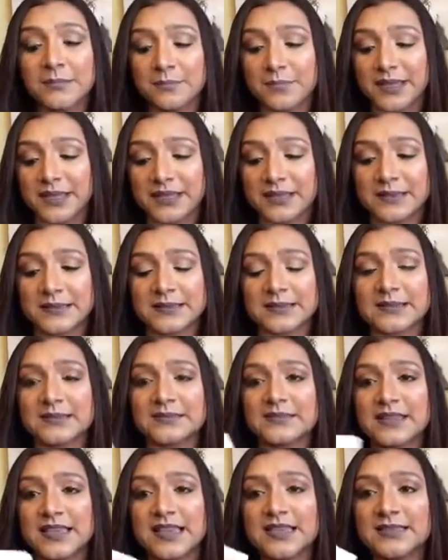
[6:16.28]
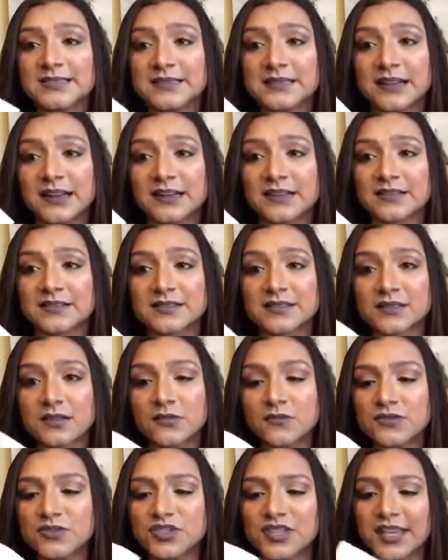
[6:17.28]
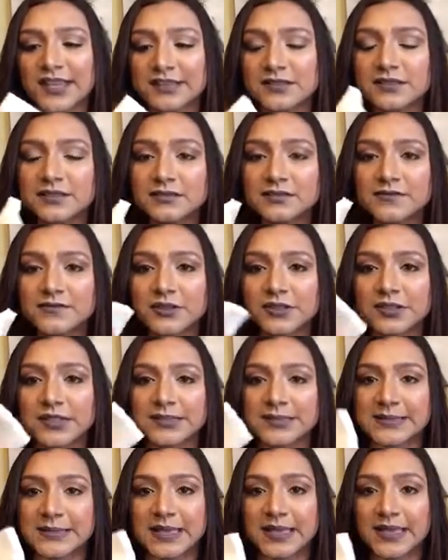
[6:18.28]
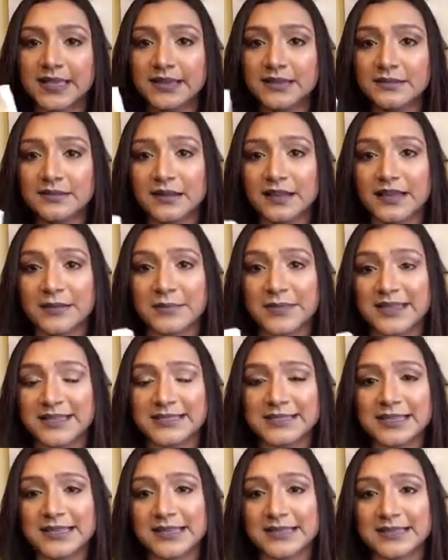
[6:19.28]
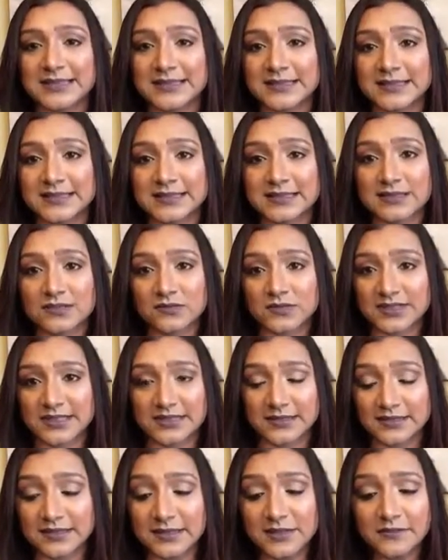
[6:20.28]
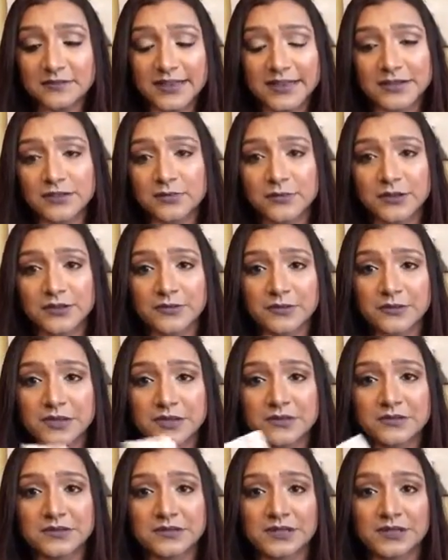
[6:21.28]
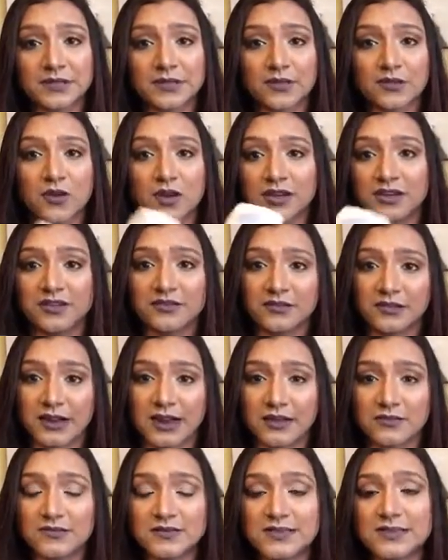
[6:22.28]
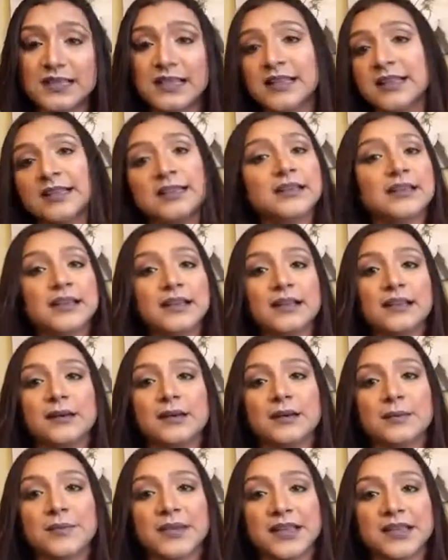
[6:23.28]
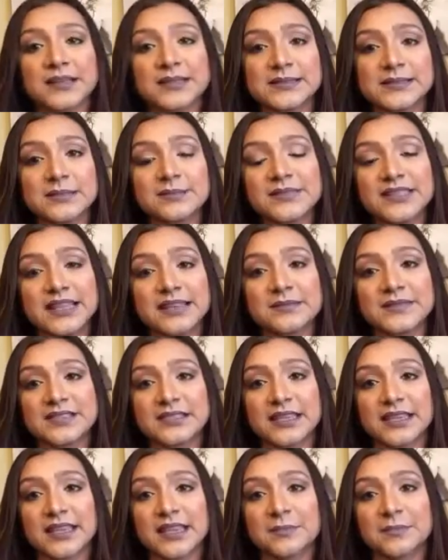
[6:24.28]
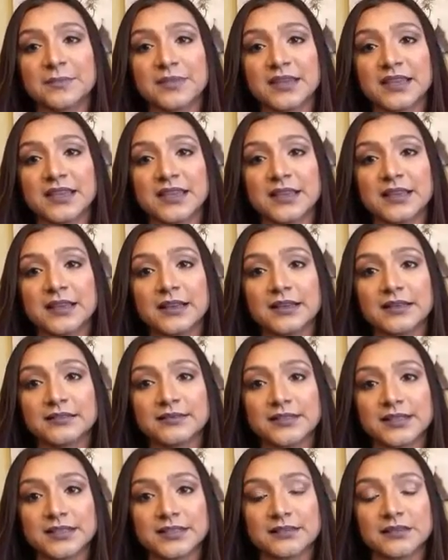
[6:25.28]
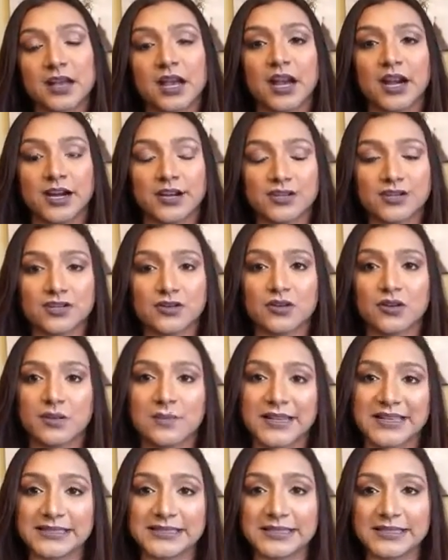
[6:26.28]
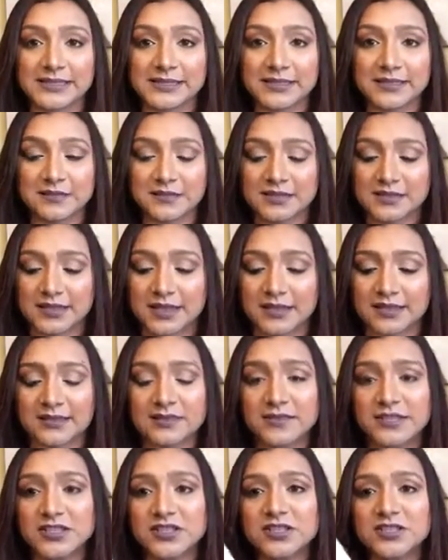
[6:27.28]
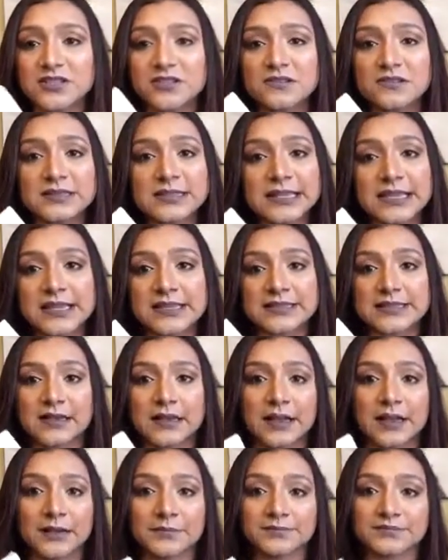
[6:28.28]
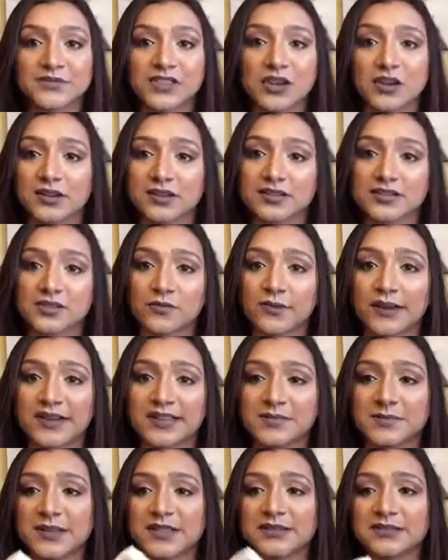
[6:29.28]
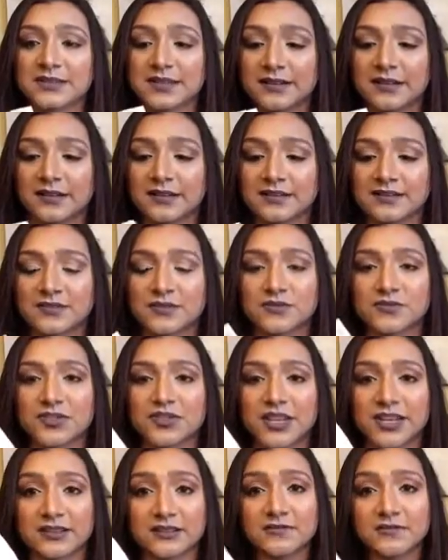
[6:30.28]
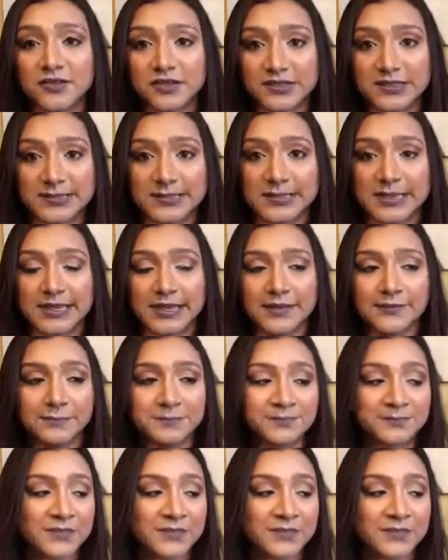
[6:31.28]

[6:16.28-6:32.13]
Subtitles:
because these are so gentle for the skin, and my skin is so sensitive. I don't want to use the cotton rounds because sometimes they can be a little harsh on my sensitive skin. So I just use these cotton squares because they are so gentle for the skin.